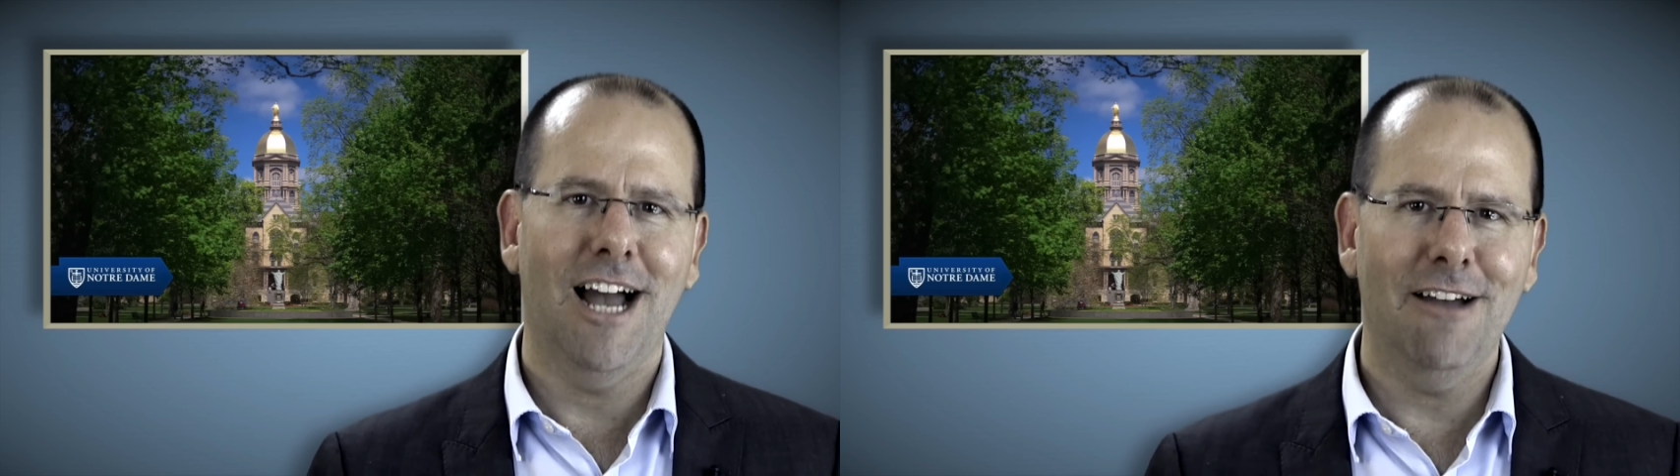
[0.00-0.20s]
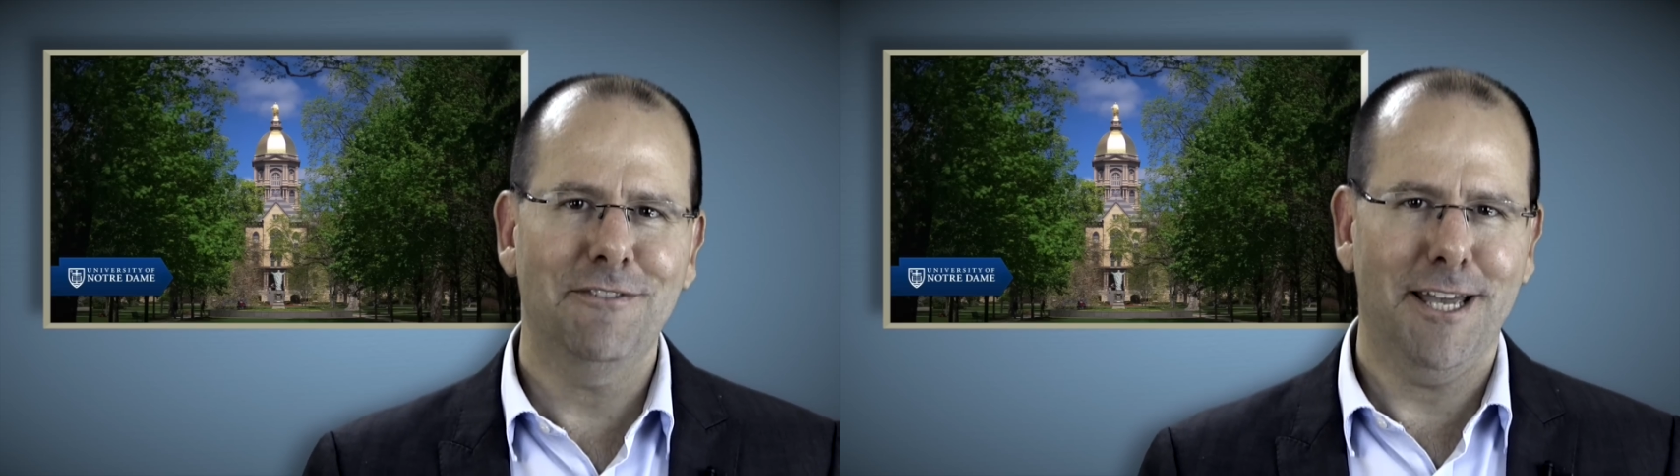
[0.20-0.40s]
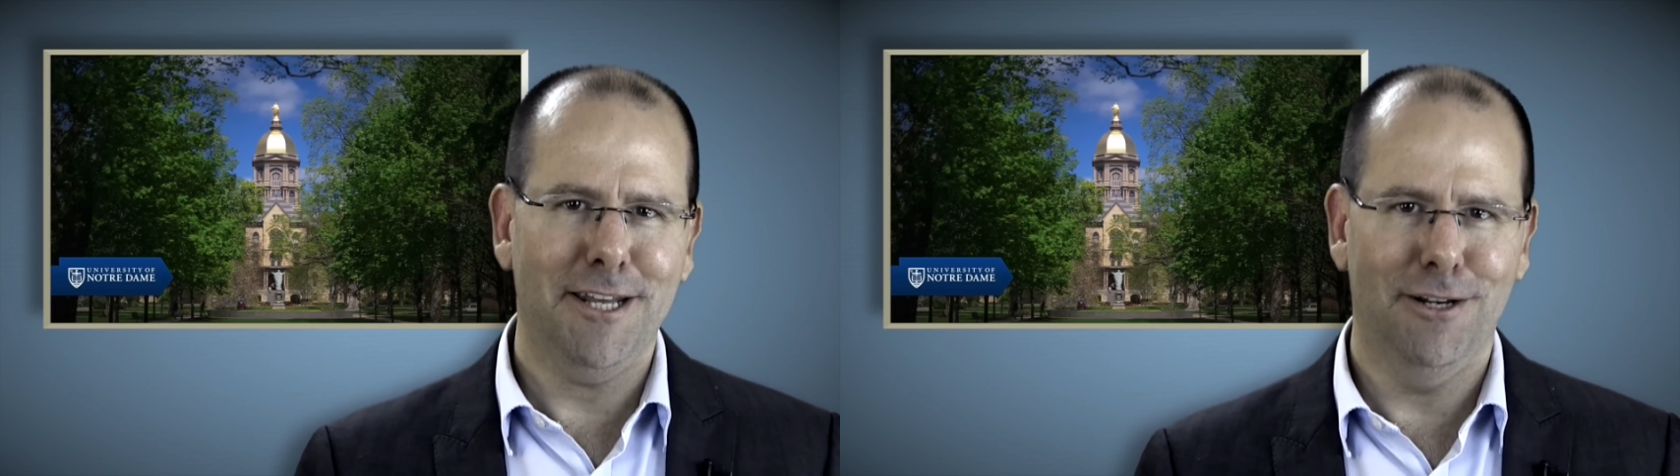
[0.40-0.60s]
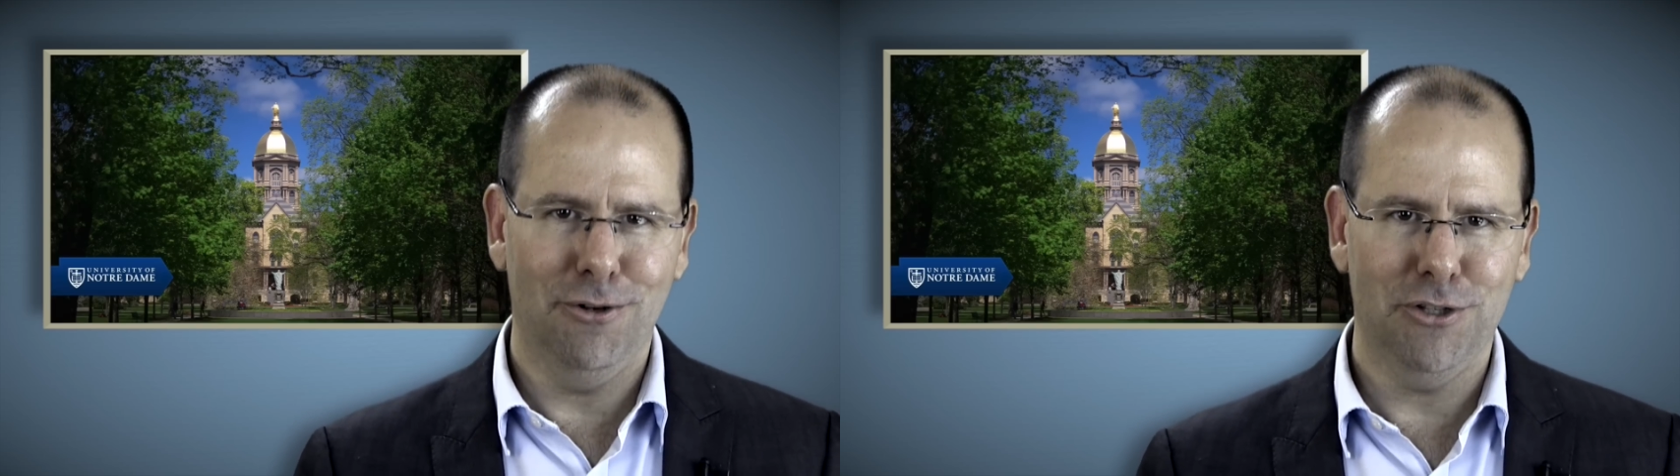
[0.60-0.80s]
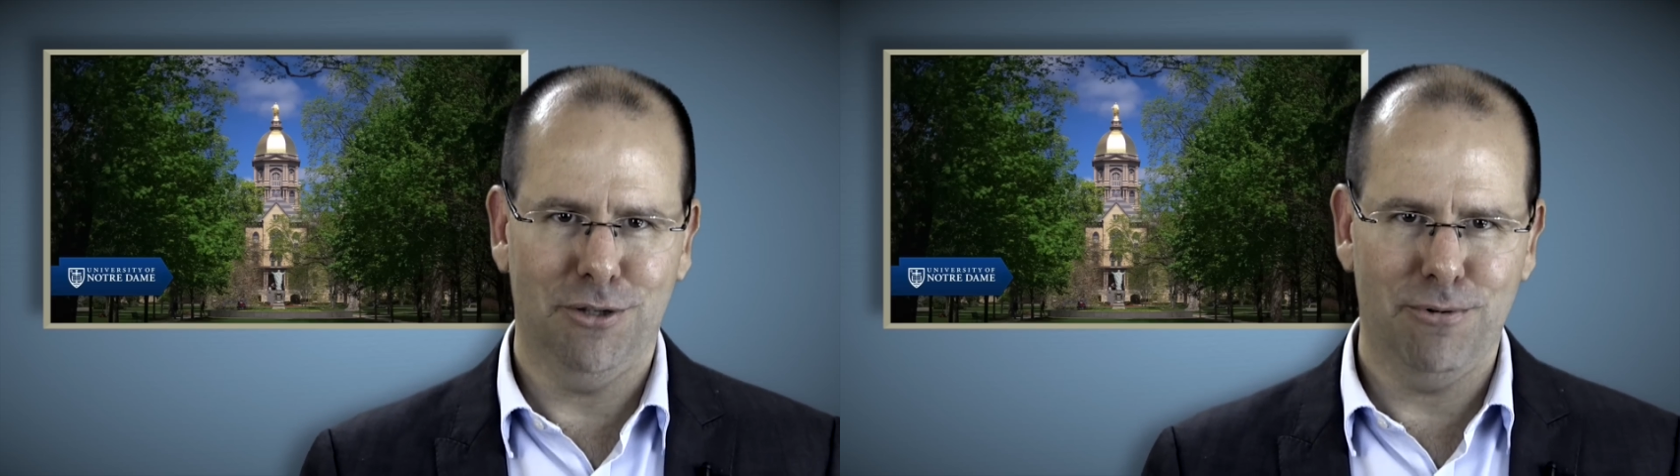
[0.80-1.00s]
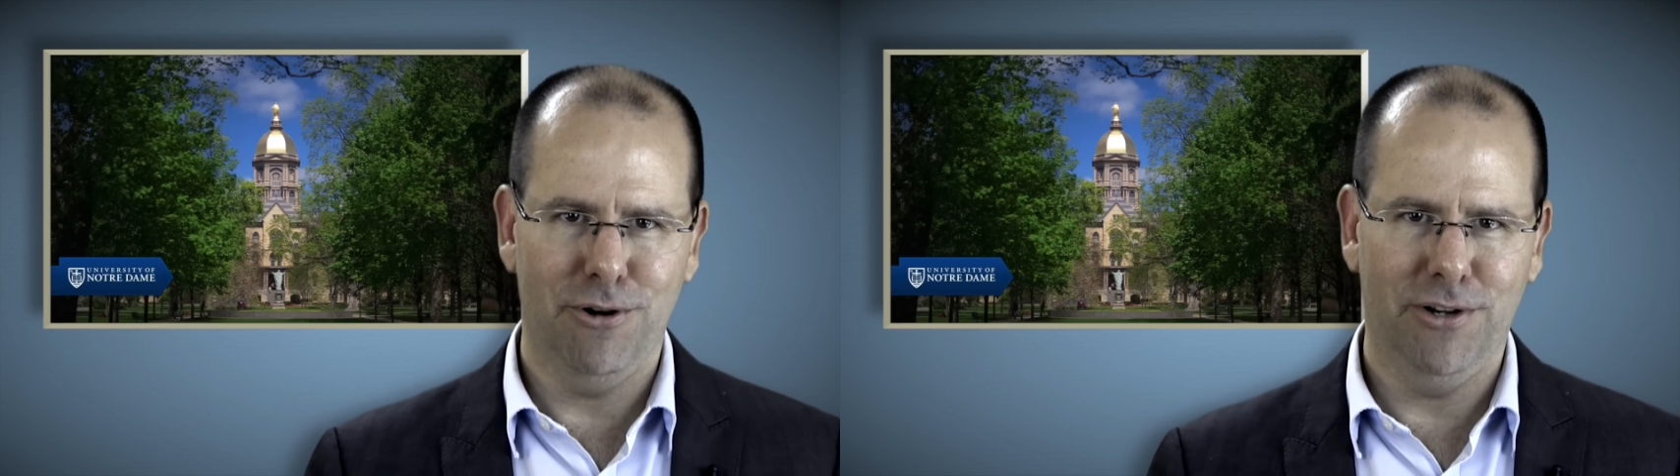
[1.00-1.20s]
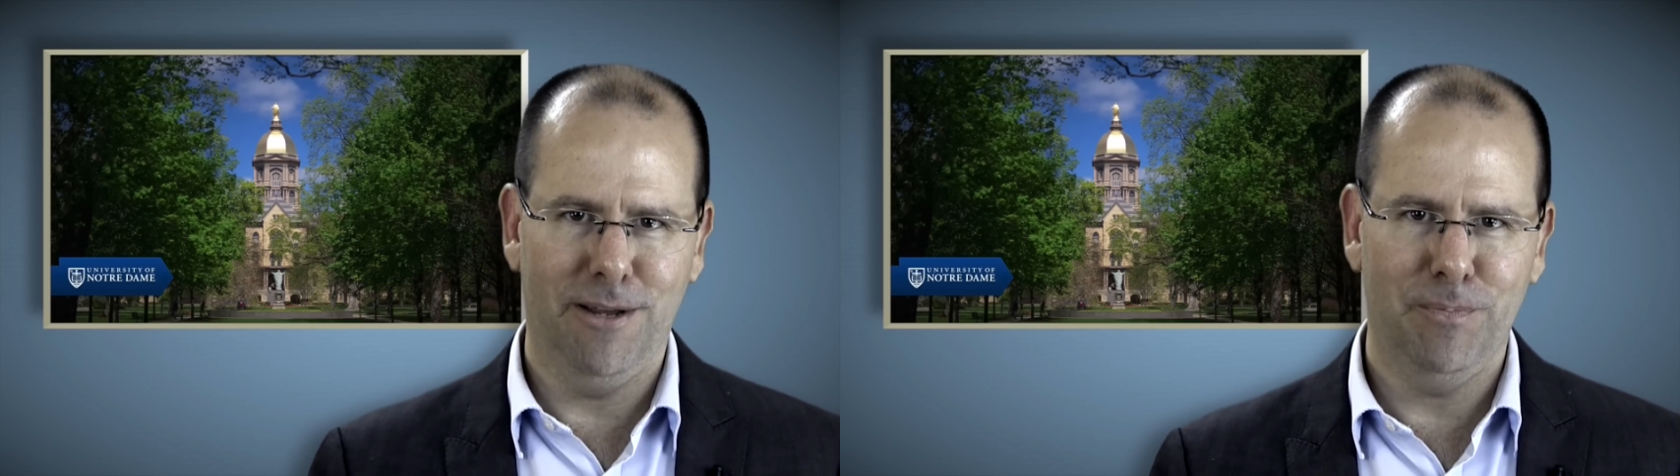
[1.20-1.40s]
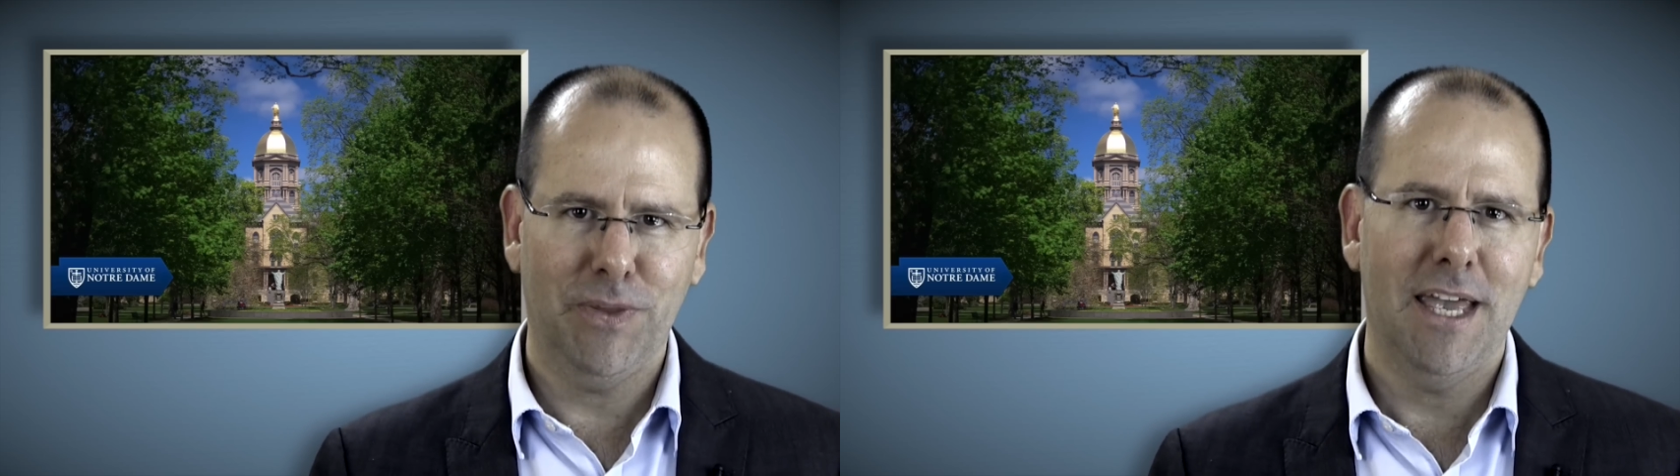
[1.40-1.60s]
I've taken a look at the
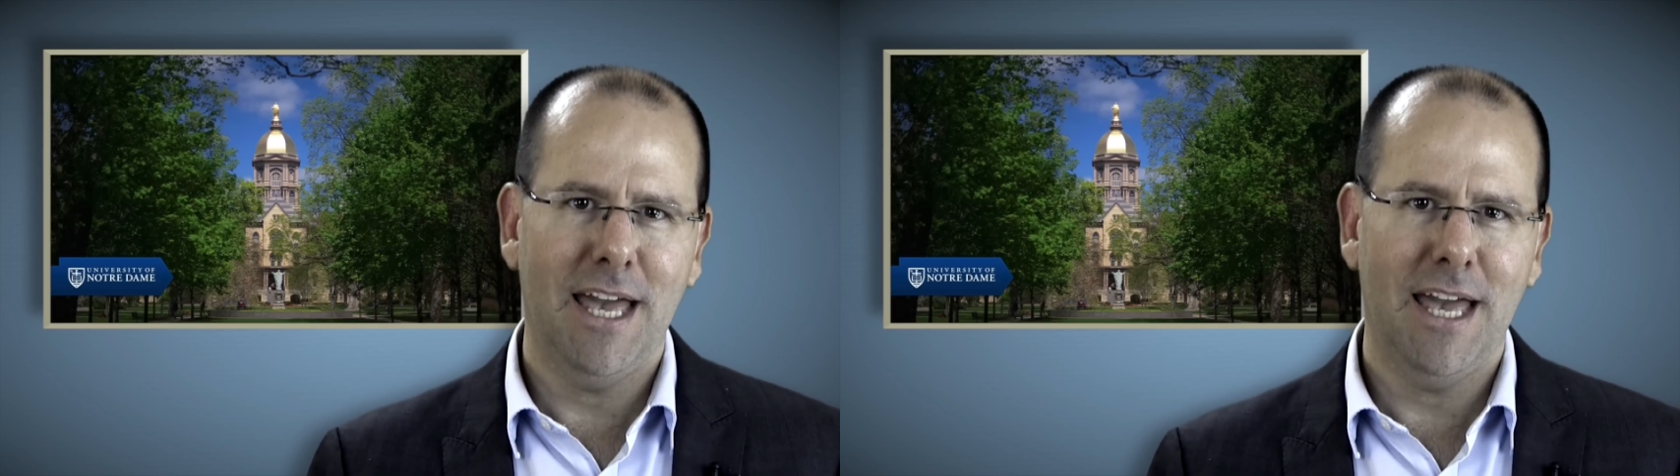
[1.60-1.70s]
program